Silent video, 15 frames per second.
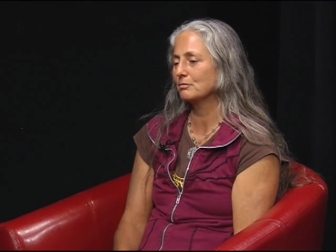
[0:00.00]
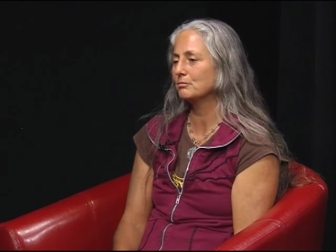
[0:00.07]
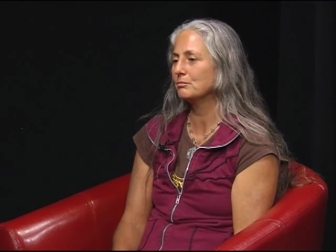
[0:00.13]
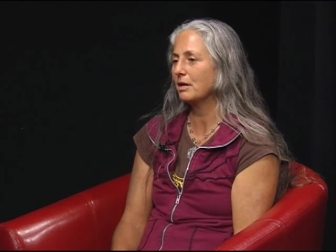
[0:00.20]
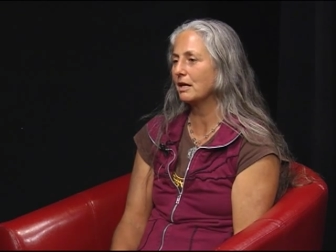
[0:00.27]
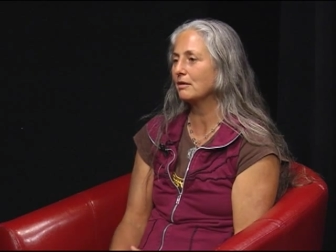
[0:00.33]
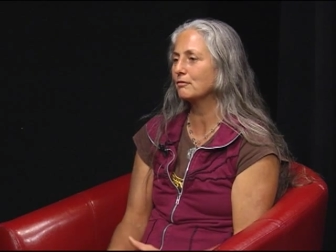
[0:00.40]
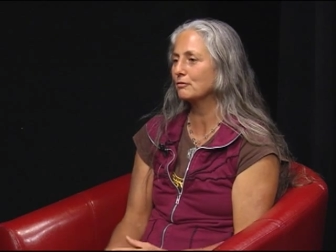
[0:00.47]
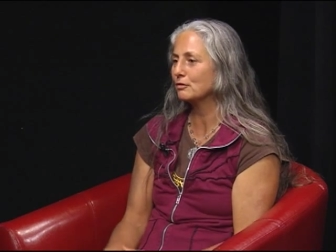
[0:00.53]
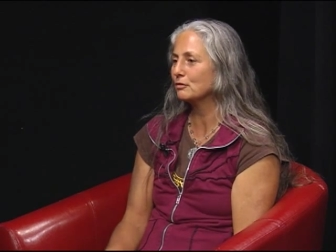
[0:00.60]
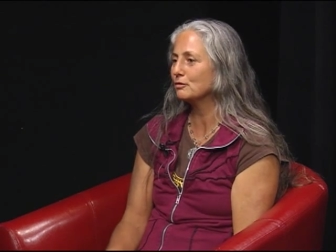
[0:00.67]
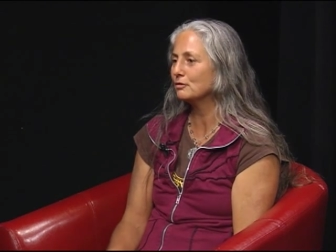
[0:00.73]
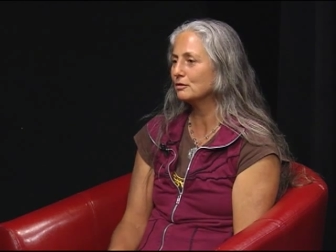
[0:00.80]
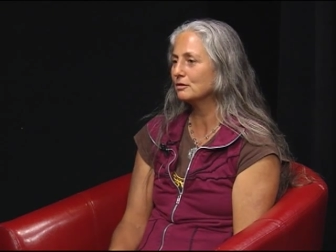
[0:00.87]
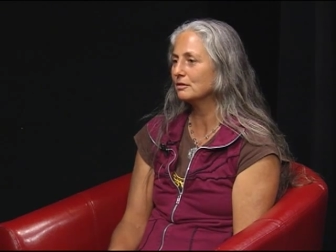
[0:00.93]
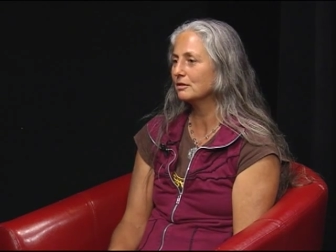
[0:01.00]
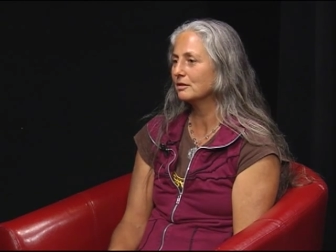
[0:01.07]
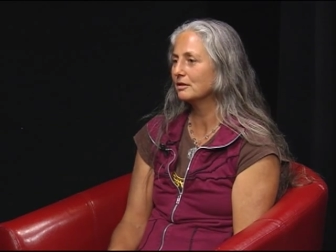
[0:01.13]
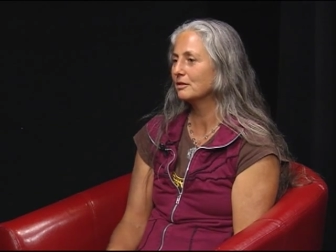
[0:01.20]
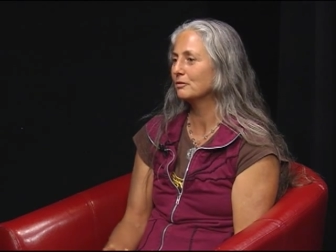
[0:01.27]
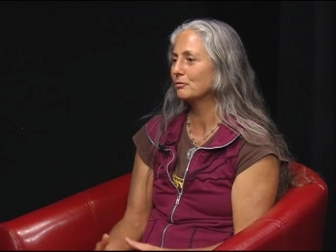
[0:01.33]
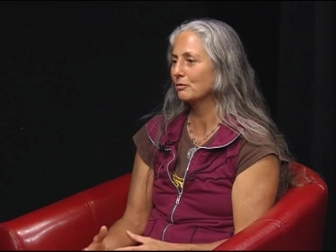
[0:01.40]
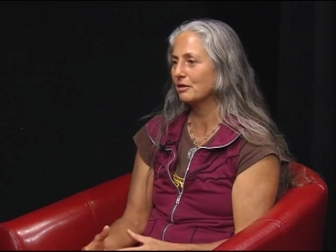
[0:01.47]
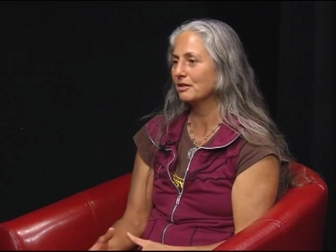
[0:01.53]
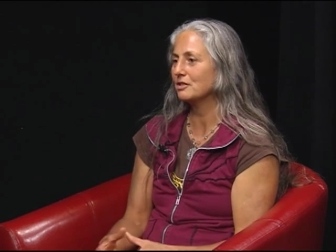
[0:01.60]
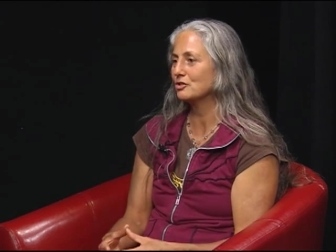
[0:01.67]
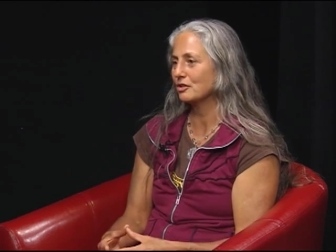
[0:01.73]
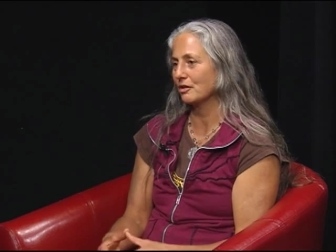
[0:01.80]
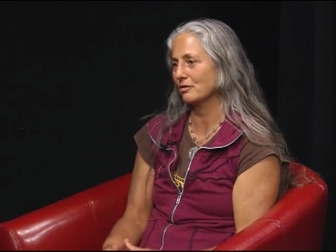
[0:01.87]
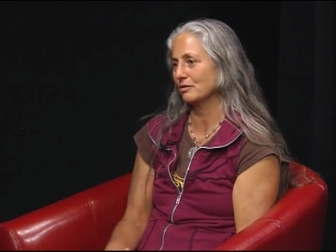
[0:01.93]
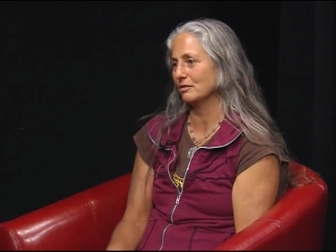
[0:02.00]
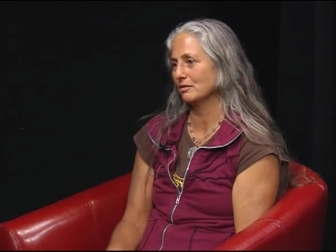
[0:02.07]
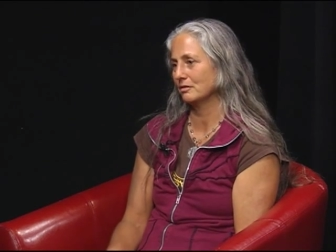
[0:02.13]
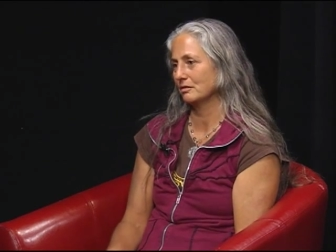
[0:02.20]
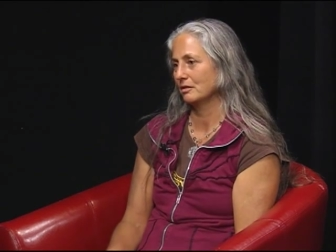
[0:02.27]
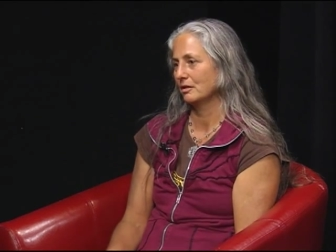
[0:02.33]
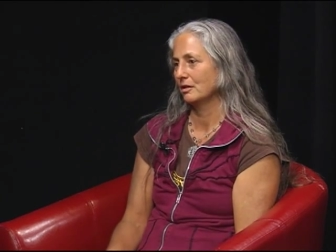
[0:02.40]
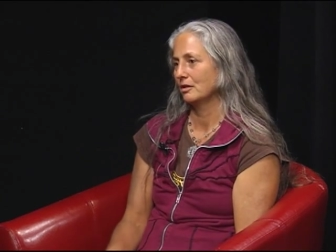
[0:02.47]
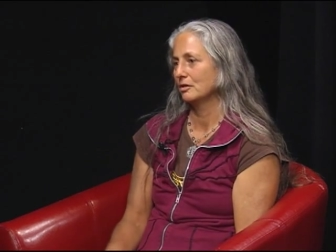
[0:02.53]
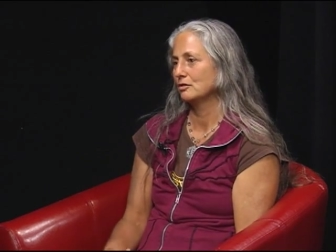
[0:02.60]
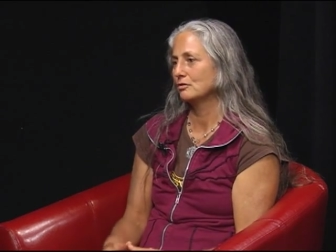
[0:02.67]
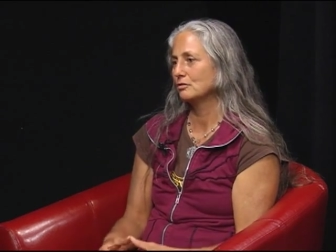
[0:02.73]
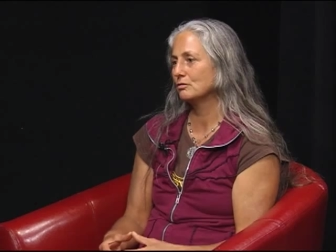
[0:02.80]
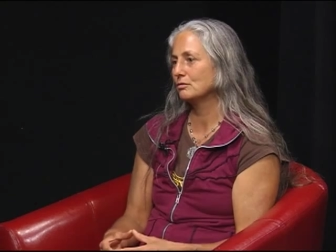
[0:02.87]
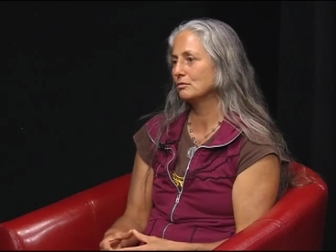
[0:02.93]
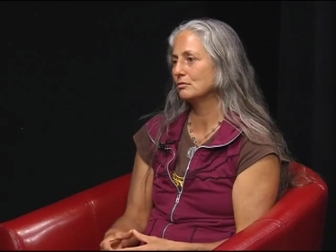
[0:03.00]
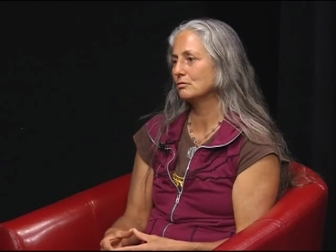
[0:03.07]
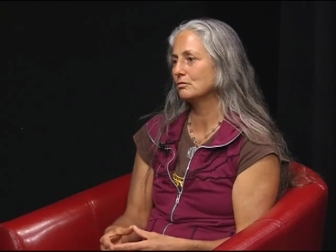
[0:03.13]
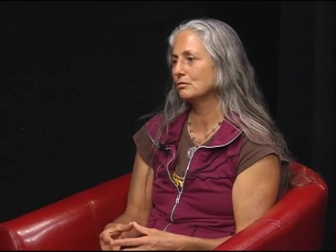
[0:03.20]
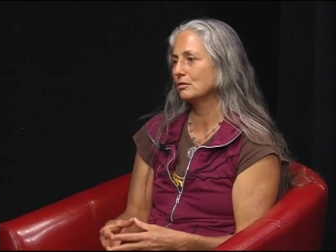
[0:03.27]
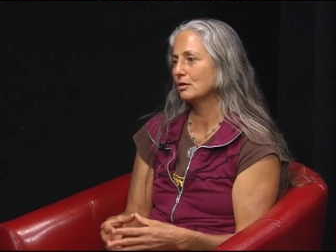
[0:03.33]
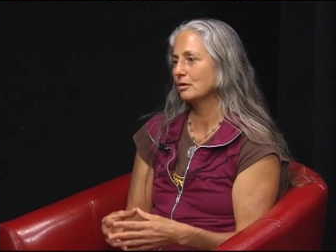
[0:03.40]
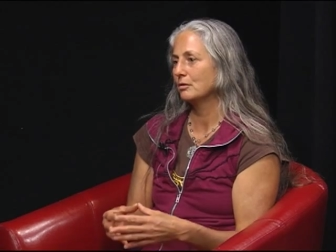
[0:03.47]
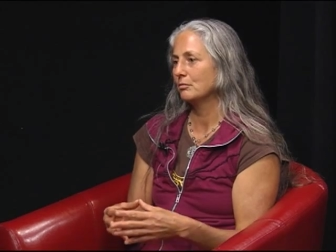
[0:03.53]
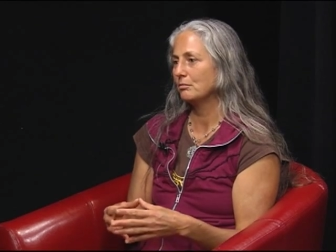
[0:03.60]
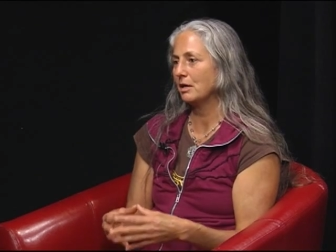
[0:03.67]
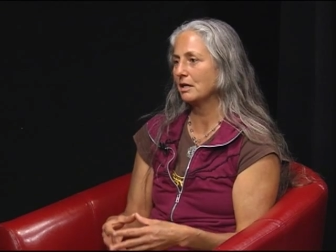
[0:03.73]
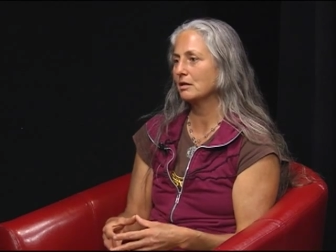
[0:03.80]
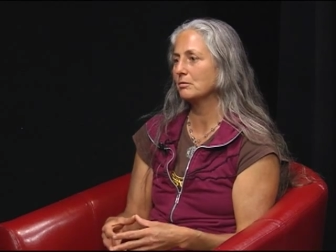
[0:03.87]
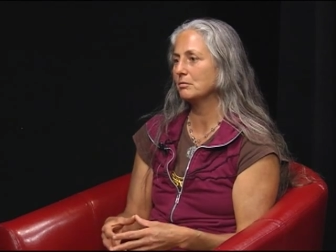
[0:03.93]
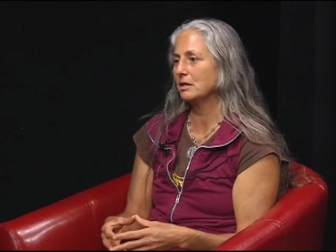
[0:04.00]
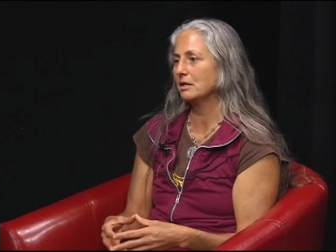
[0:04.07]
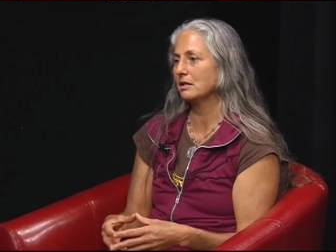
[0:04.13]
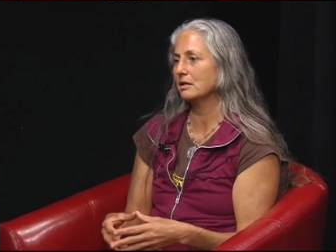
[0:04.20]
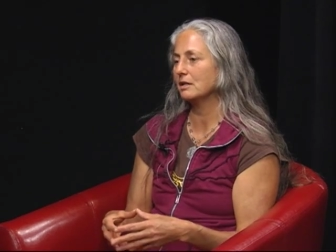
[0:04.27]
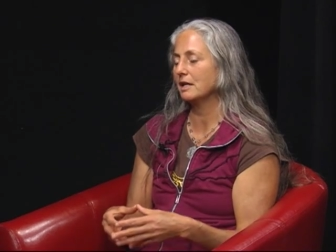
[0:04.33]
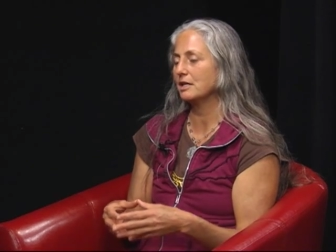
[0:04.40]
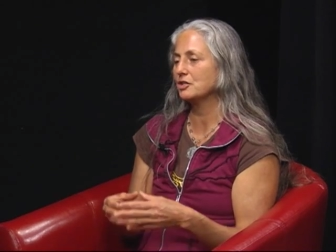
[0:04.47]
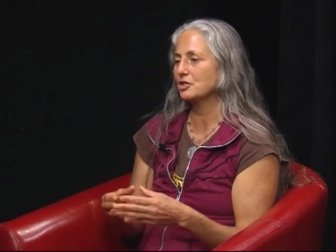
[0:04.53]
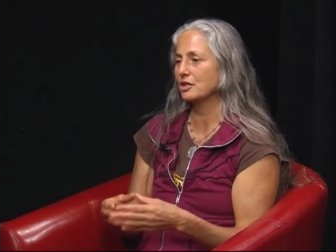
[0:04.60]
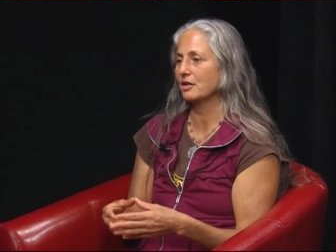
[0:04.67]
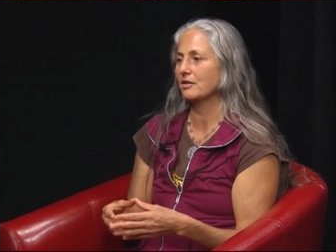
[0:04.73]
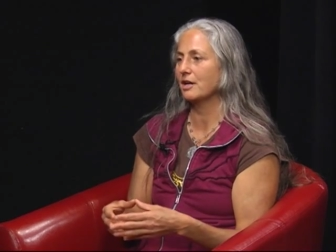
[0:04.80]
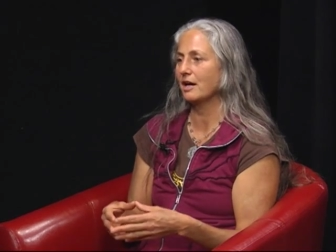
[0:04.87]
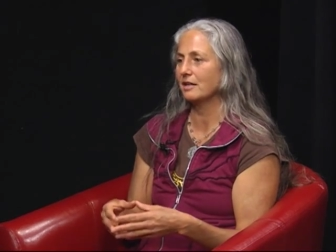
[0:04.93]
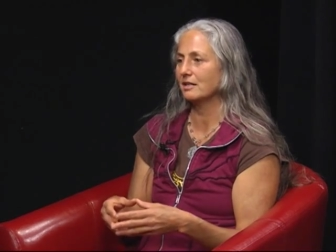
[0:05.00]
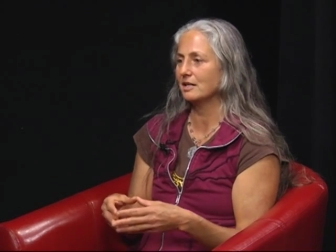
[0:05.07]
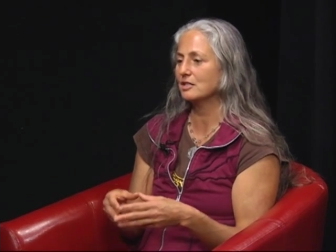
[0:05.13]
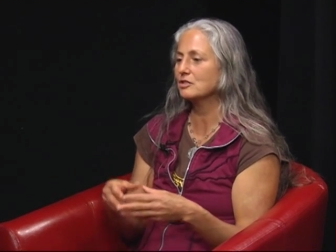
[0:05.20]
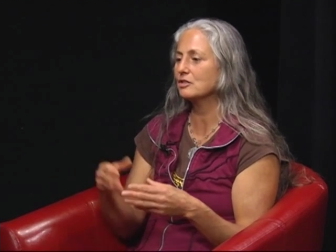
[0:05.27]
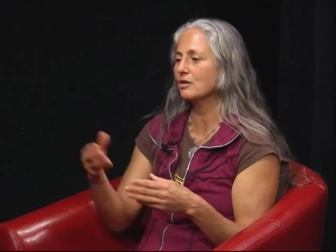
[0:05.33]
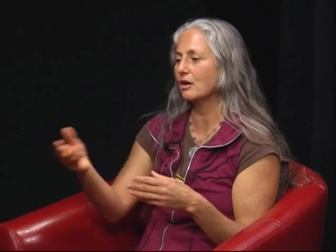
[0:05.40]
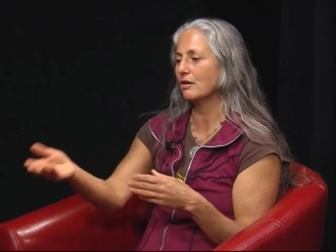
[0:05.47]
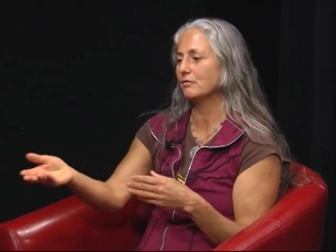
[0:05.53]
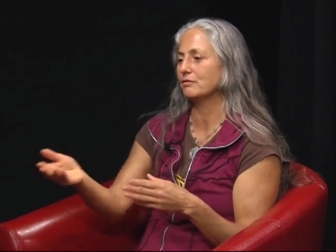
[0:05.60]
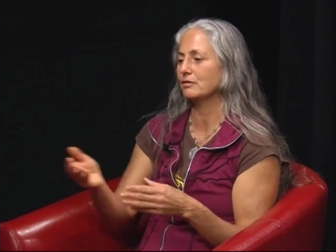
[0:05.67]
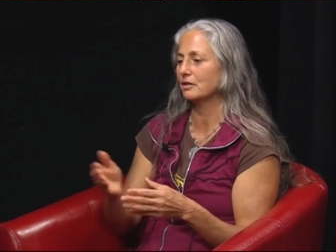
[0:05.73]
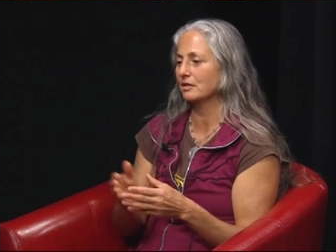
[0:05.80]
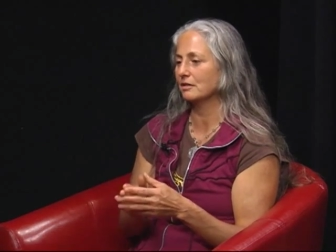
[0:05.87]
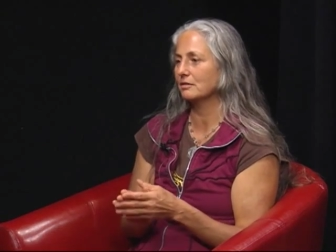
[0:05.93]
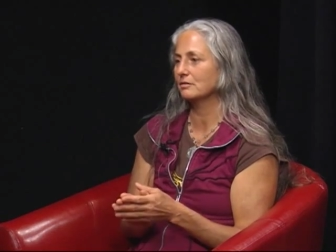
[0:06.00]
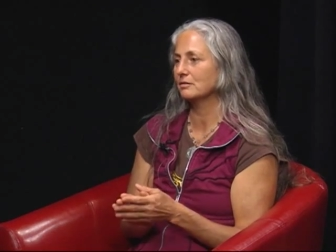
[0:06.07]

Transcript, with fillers: make food with each other, to make a meal and share that. It's an offering.